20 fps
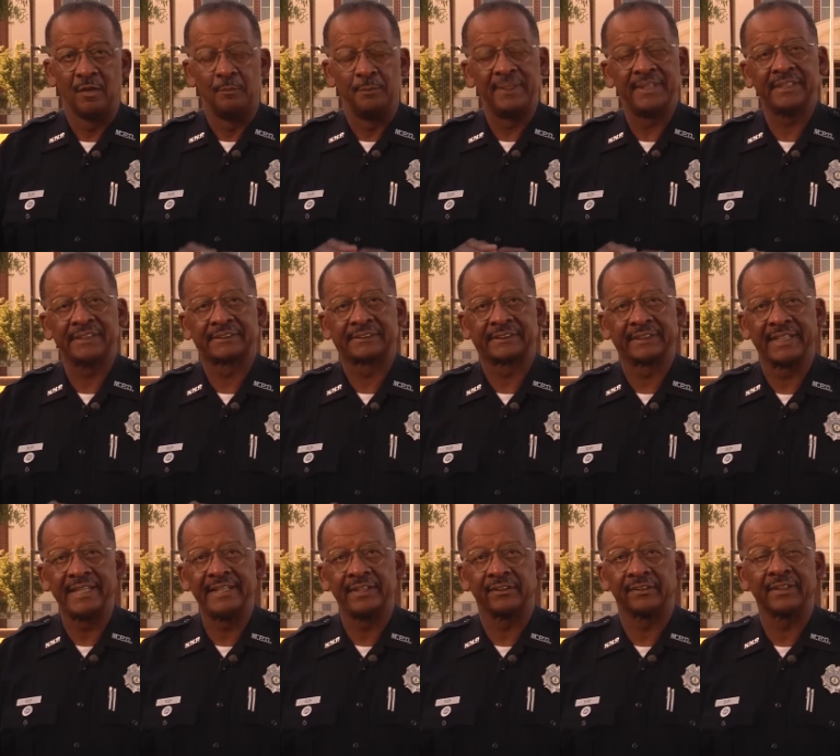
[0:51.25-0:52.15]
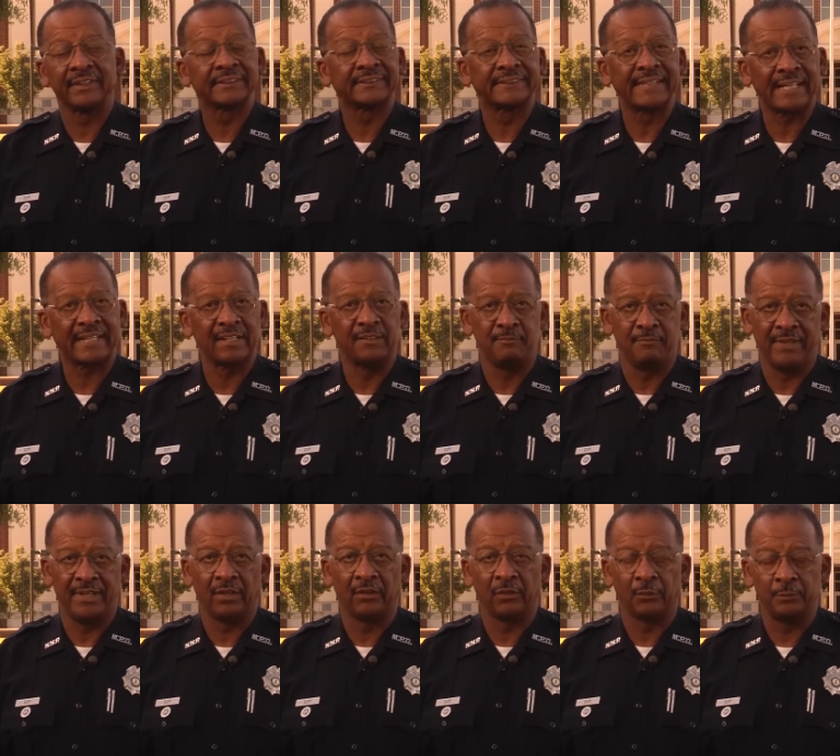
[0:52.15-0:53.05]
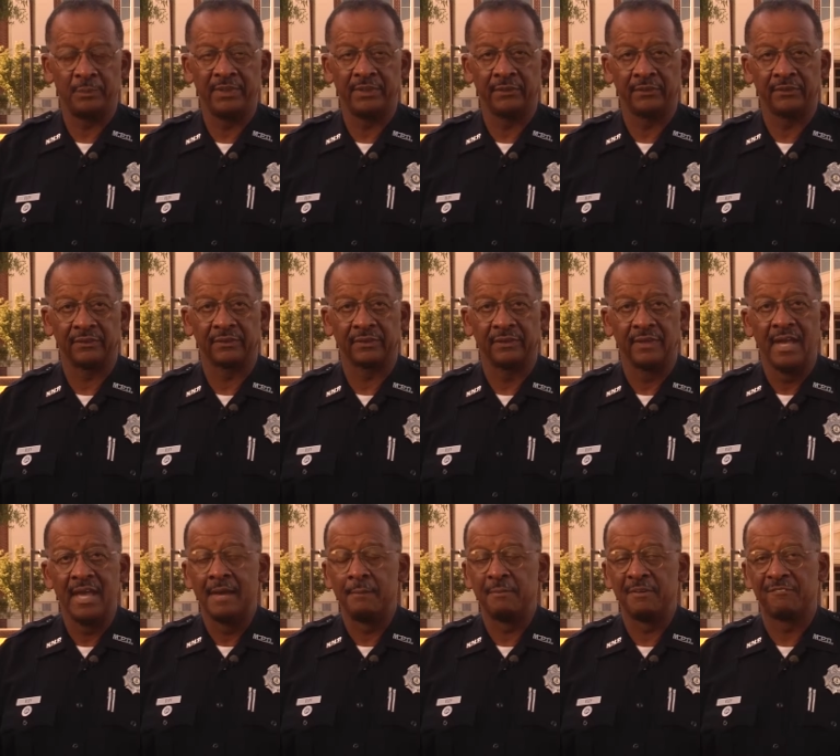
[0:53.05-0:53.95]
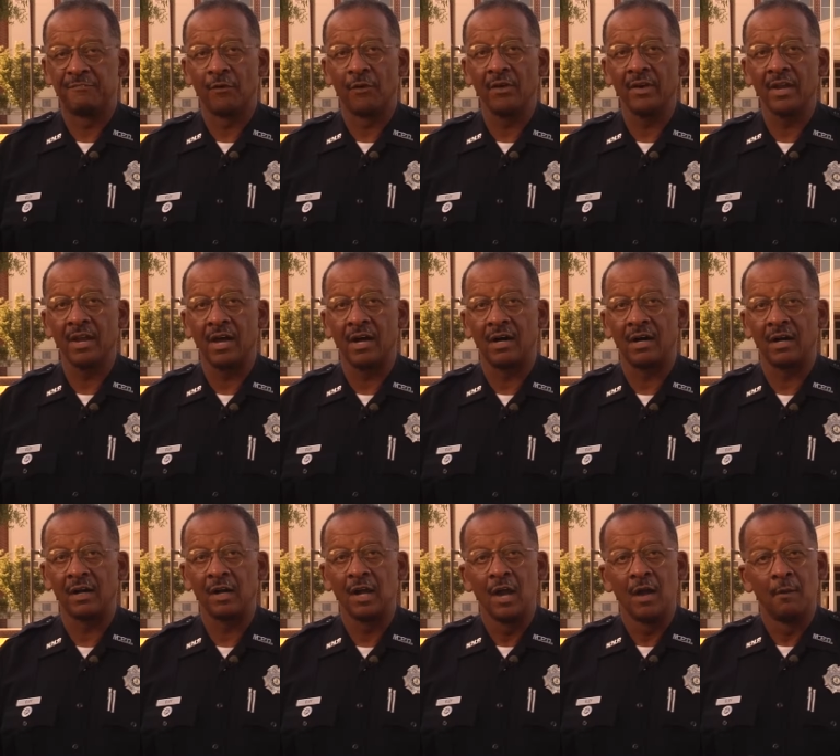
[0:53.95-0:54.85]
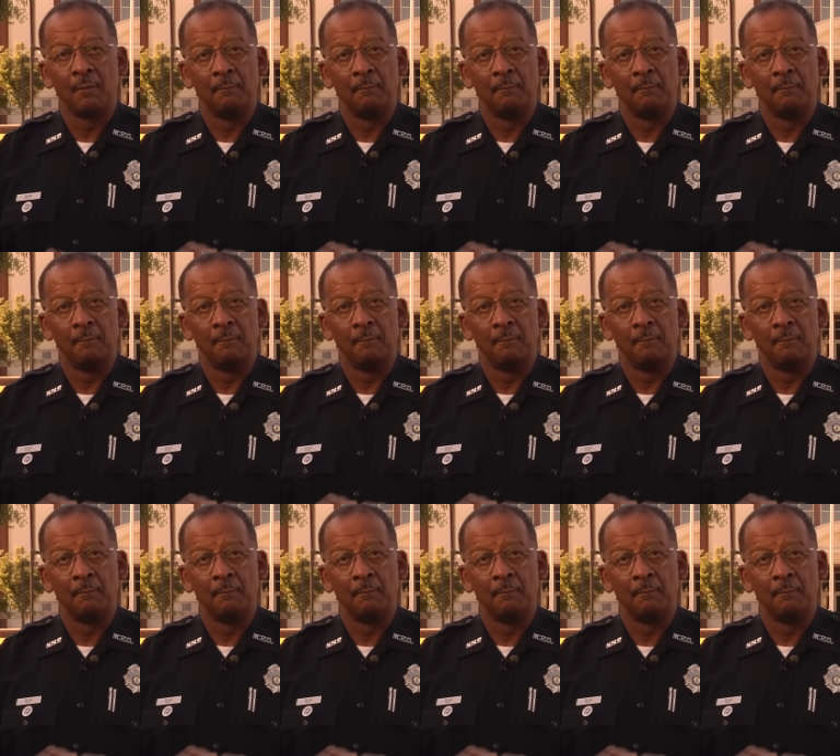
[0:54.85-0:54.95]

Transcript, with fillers: Minutes later, a second male appeared, and before long,